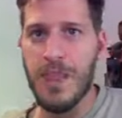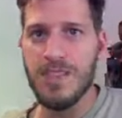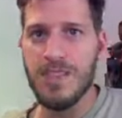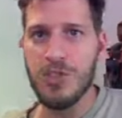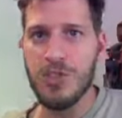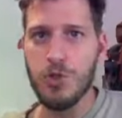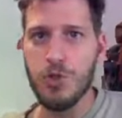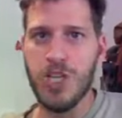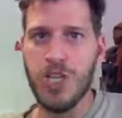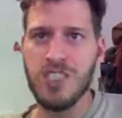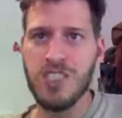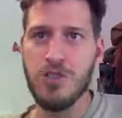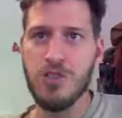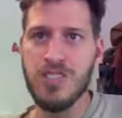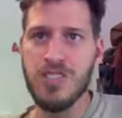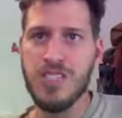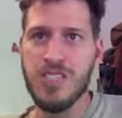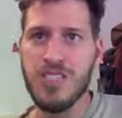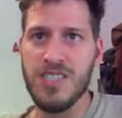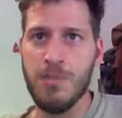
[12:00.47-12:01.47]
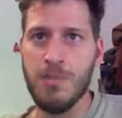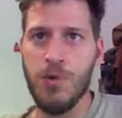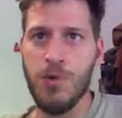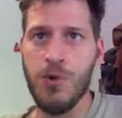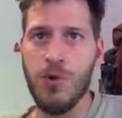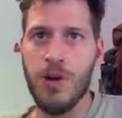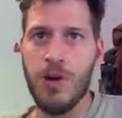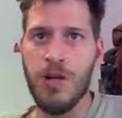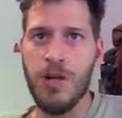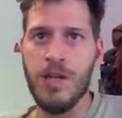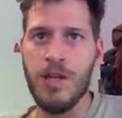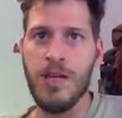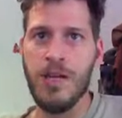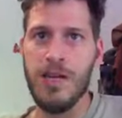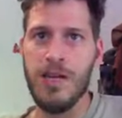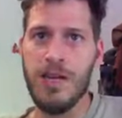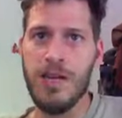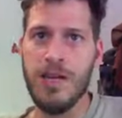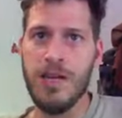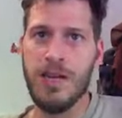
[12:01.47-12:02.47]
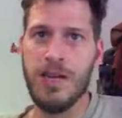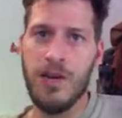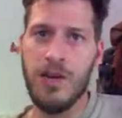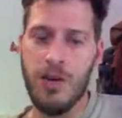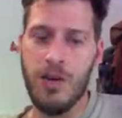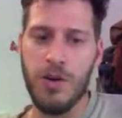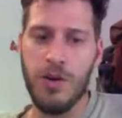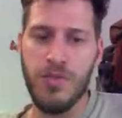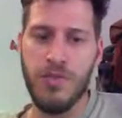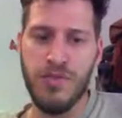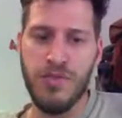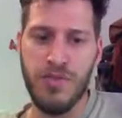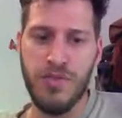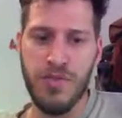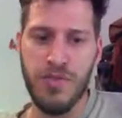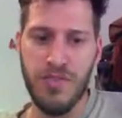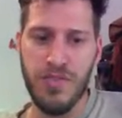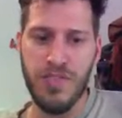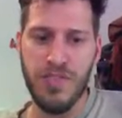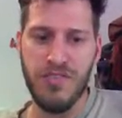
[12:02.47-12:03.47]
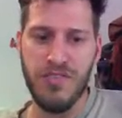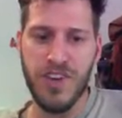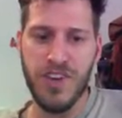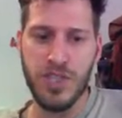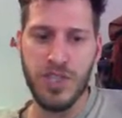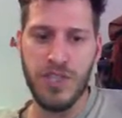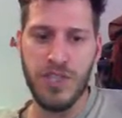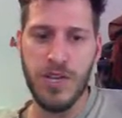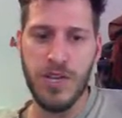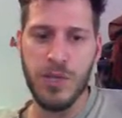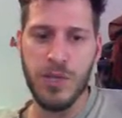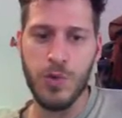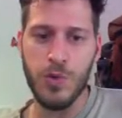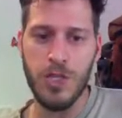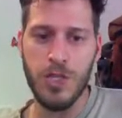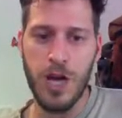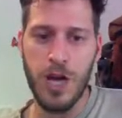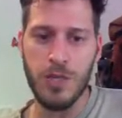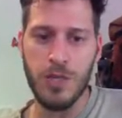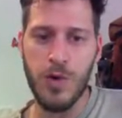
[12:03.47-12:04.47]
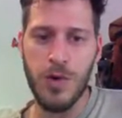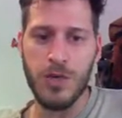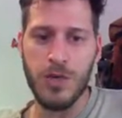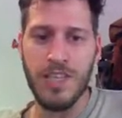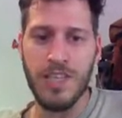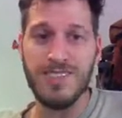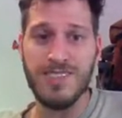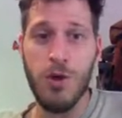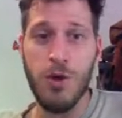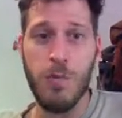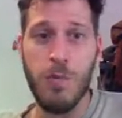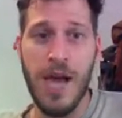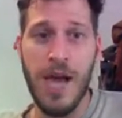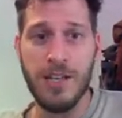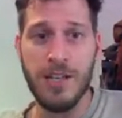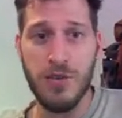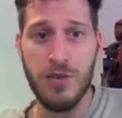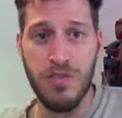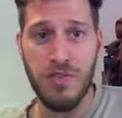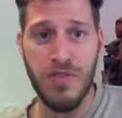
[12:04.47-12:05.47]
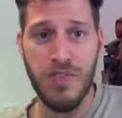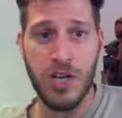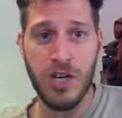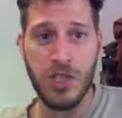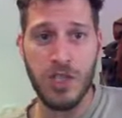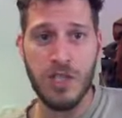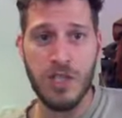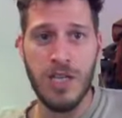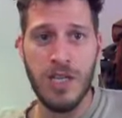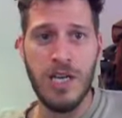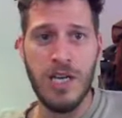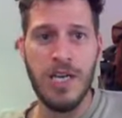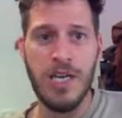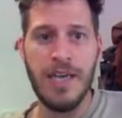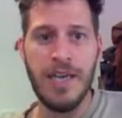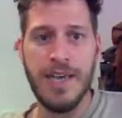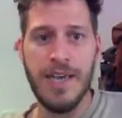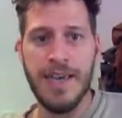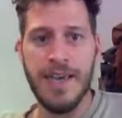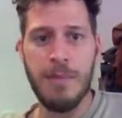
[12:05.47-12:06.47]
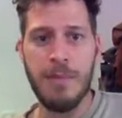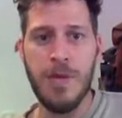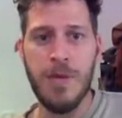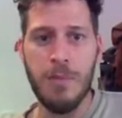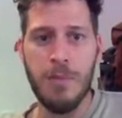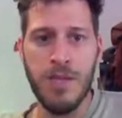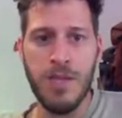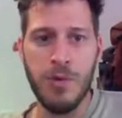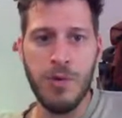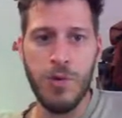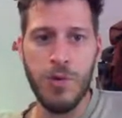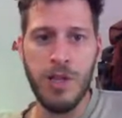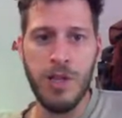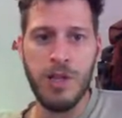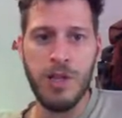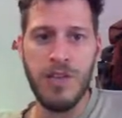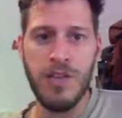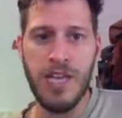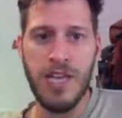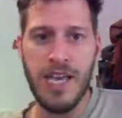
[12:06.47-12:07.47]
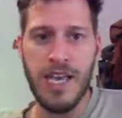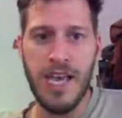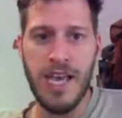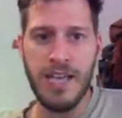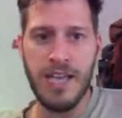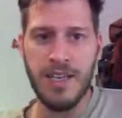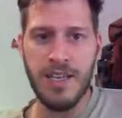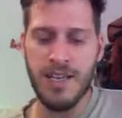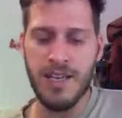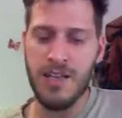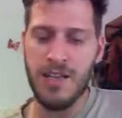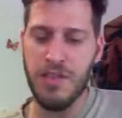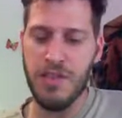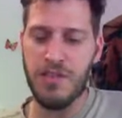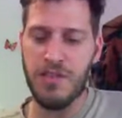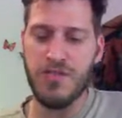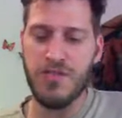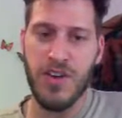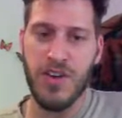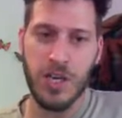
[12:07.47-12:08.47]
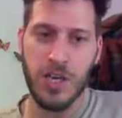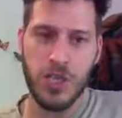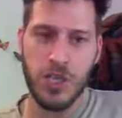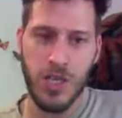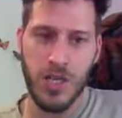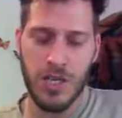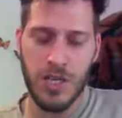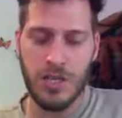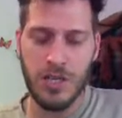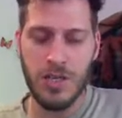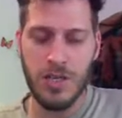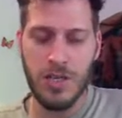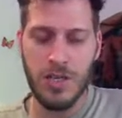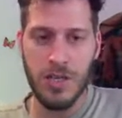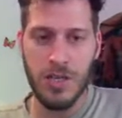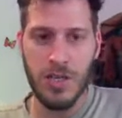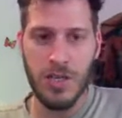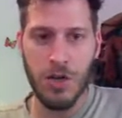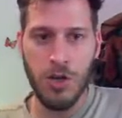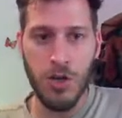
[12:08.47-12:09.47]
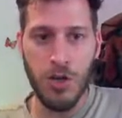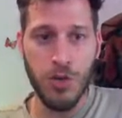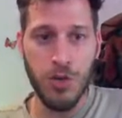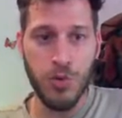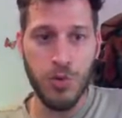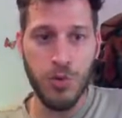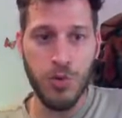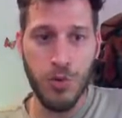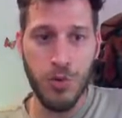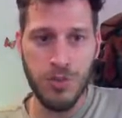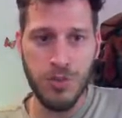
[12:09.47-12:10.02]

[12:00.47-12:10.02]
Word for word: just to see some more of the functionality we talked about, let's go back to the function, and maybe we'll add another function called rules,